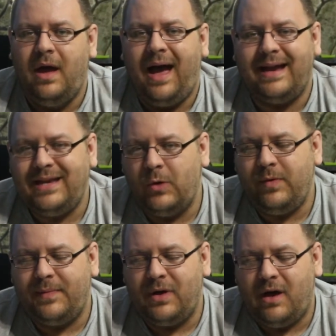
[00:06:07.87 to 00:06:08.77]
I know
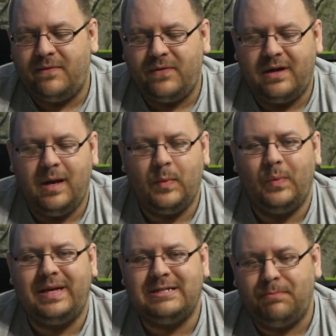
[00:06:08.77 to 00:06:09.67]
we've been gone for a couple
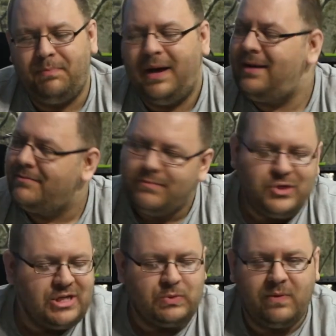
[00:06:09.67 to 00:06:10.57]
weeks, but
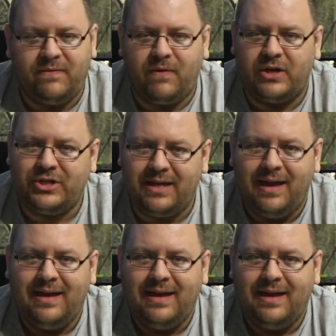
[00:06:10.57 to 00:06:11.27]
just refreshing,